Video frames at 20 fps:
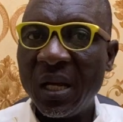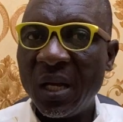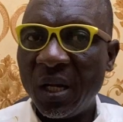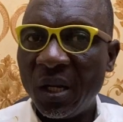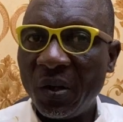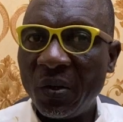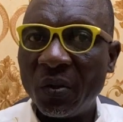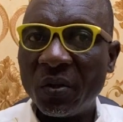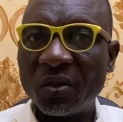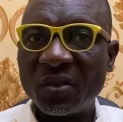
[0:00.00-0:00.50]

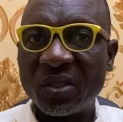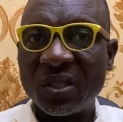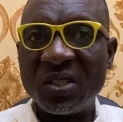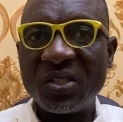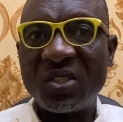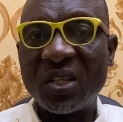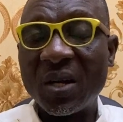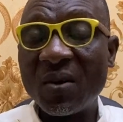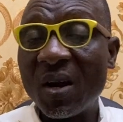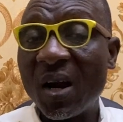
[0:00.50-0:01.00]
You know, since
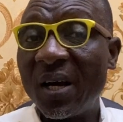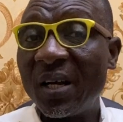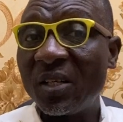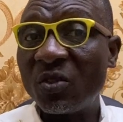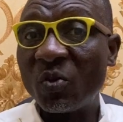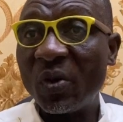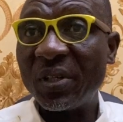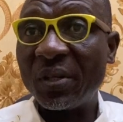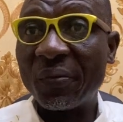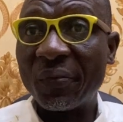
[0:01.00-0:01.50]
January
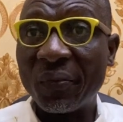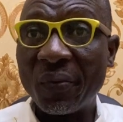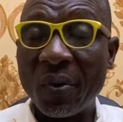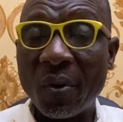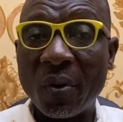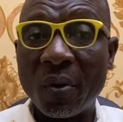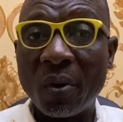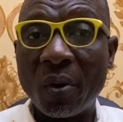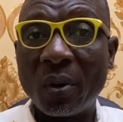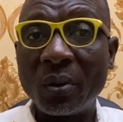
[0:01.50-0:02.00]

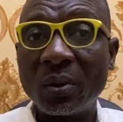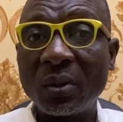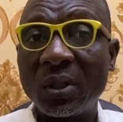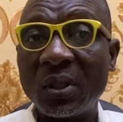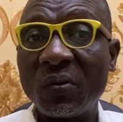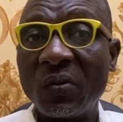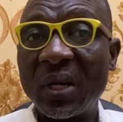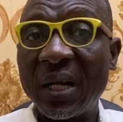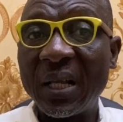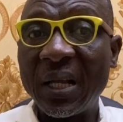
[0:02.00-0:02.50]
24, the
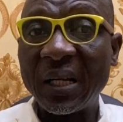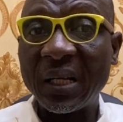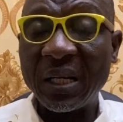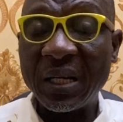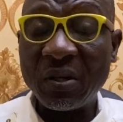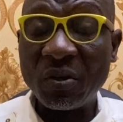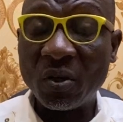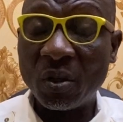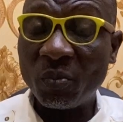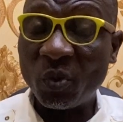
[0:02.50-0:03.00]
United
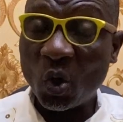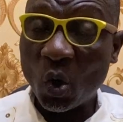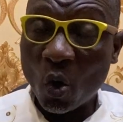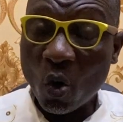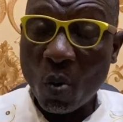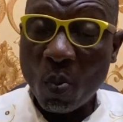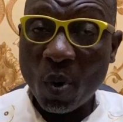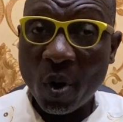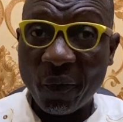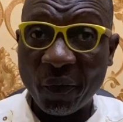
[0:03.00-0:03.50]
Kingdom, the
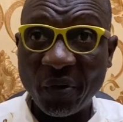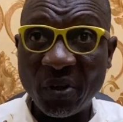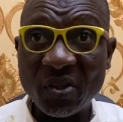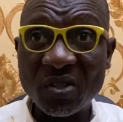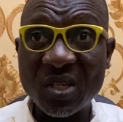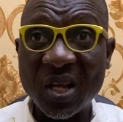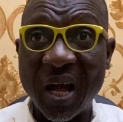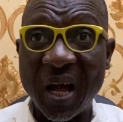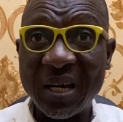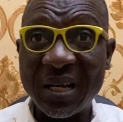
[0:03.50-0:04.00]
Home Office
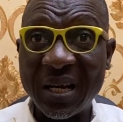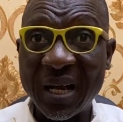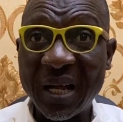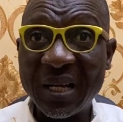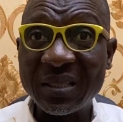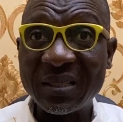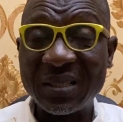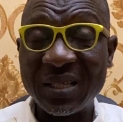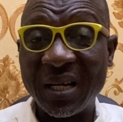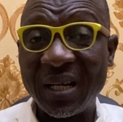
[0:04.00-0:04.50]

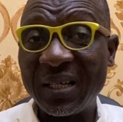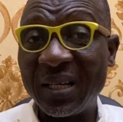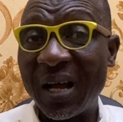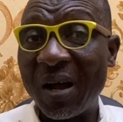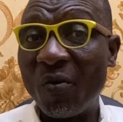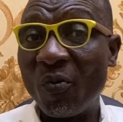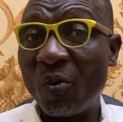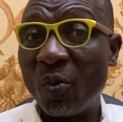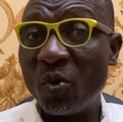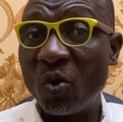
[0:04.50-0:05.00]
announced that there
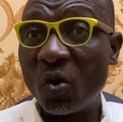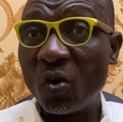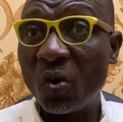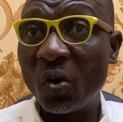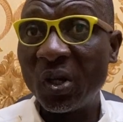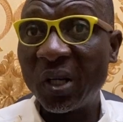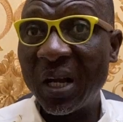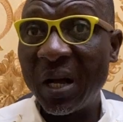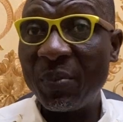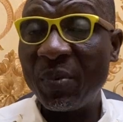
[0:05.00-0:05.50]
will no
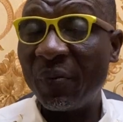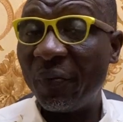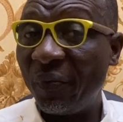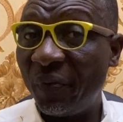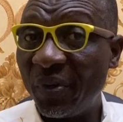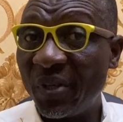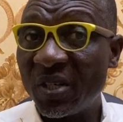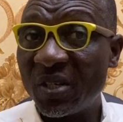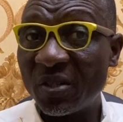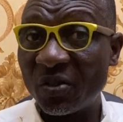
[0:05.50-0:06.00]
longer
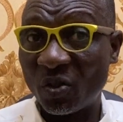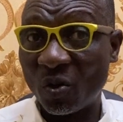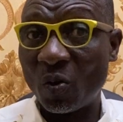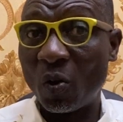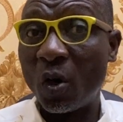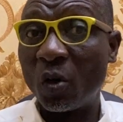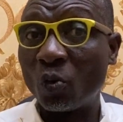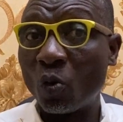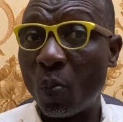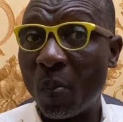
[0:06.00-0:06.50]
be
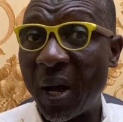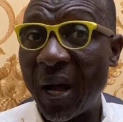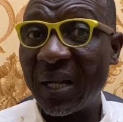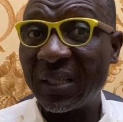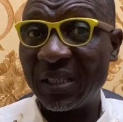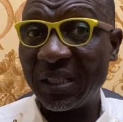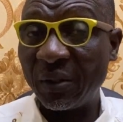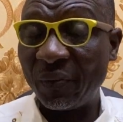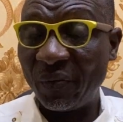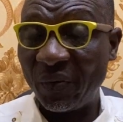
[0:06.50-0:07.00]

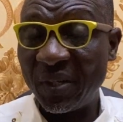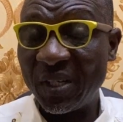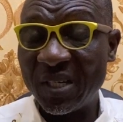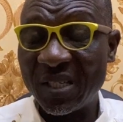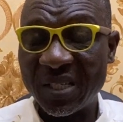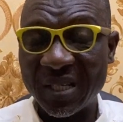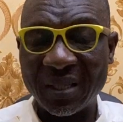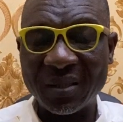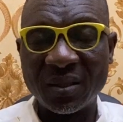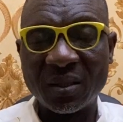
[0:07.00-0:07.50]
automatic
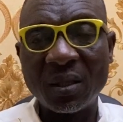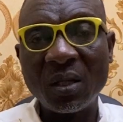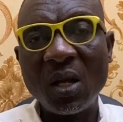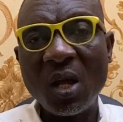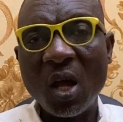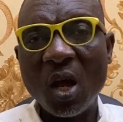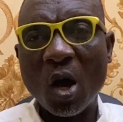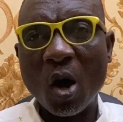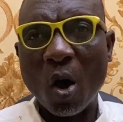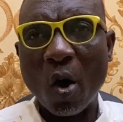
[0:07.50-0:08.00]
visa
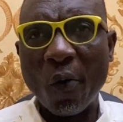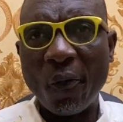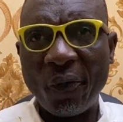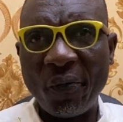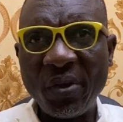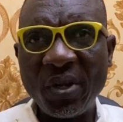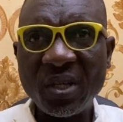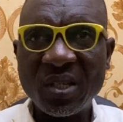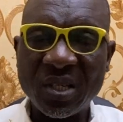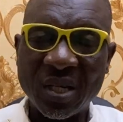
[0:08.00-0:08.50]
or
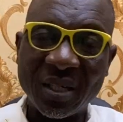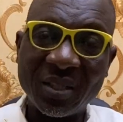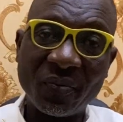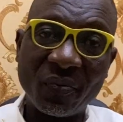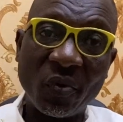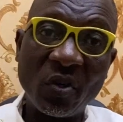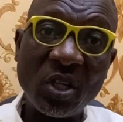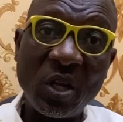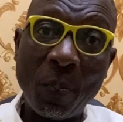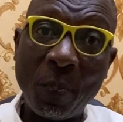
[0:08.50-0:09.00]
visas
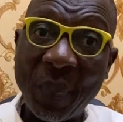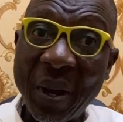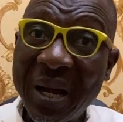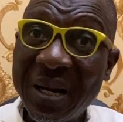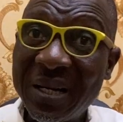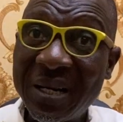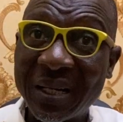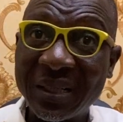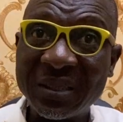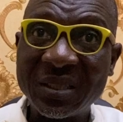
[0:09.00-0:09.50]
for
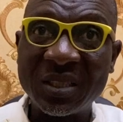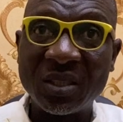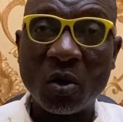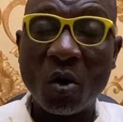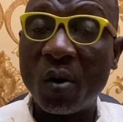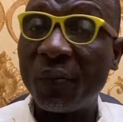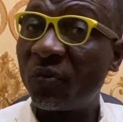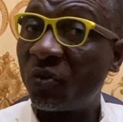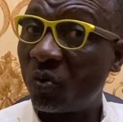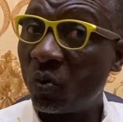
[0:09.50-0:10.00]
dependents
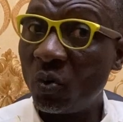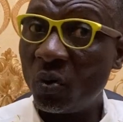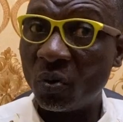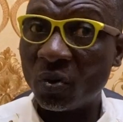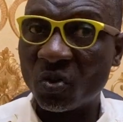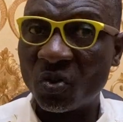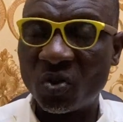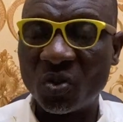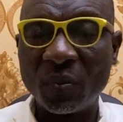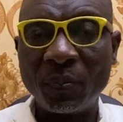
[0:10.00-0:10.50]
of
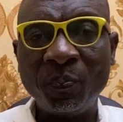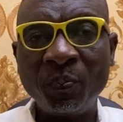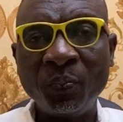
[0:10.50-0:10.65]
students